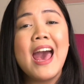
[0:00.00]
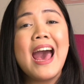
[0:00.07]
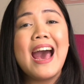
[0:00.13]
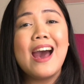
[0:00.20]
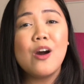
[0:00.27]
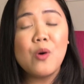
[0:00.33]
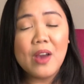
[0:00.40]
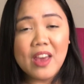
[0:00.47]

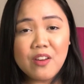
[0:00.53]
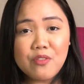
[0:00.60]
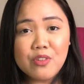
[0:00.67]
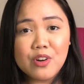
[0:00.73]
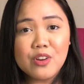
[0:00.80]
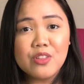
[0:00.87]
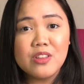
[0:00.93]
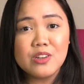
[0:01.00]

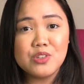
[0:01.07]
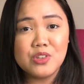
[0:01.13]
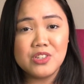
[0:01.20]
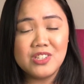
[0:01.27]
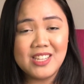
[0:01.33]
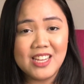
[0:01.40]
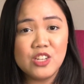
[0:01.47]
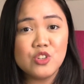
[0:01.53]
However, there's a
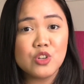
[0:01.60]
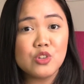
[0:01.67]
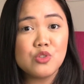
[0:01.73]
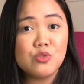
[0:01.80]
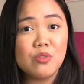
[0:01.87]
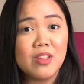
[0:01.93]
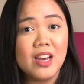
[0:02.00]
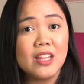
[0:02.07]
danger
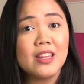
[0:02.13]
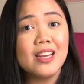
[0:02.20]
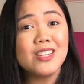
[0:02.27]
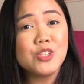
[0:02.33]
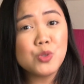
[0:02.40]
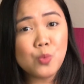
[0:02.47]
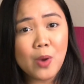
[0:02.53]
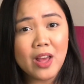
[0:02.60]
to that
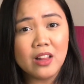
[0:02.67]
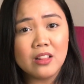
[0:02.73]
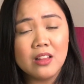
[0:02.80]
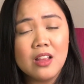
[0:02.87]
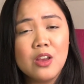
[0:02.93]
as well.